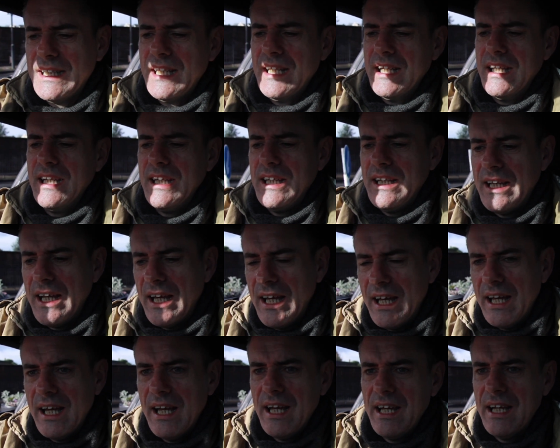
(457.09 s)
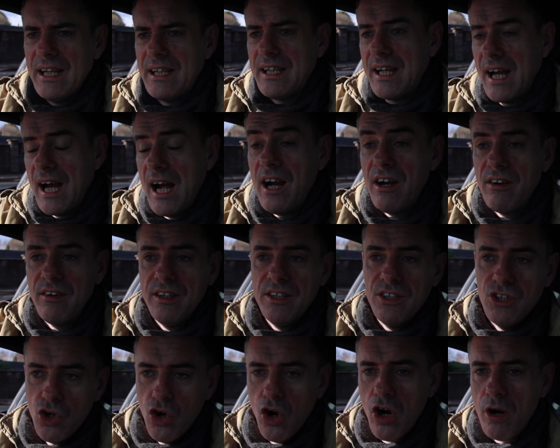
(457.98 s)
the
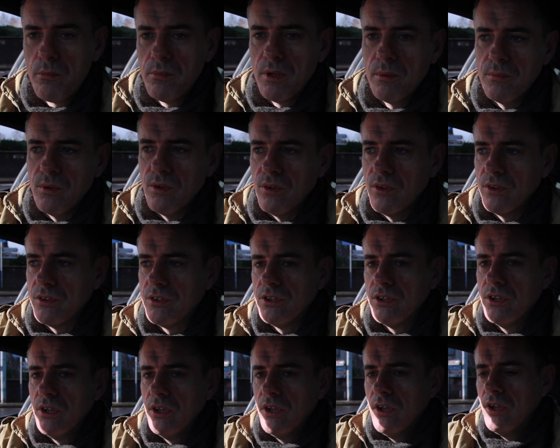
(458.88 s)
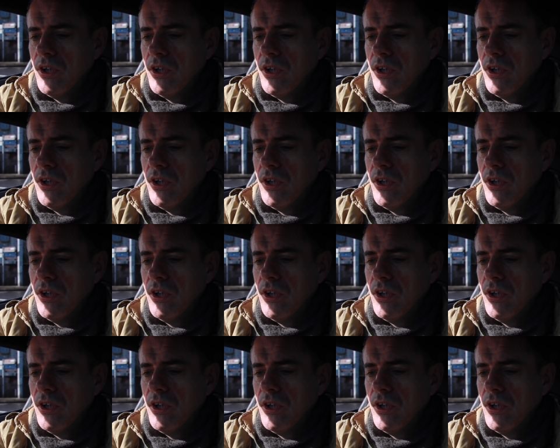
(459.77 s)
car in normal mode,